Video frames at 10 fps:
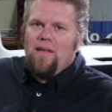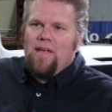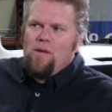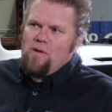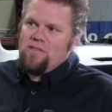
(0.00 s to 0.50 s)

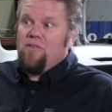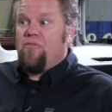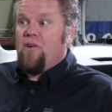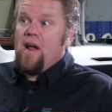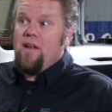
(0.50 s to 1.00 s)
he wasn't
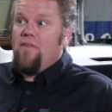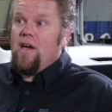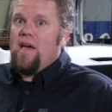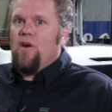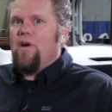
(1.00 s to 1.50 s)
afraid of
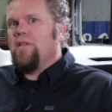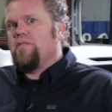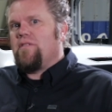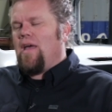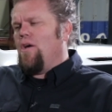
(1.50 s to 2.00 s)
it or didn't
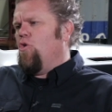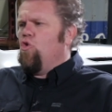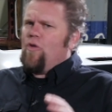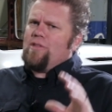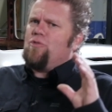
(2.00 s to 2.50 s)
say,
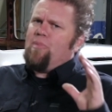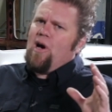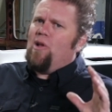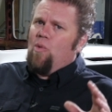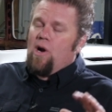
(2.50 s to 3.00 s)
oh, that's a
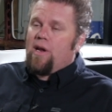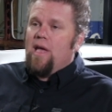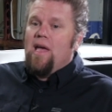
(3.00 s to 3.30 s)
pile of work.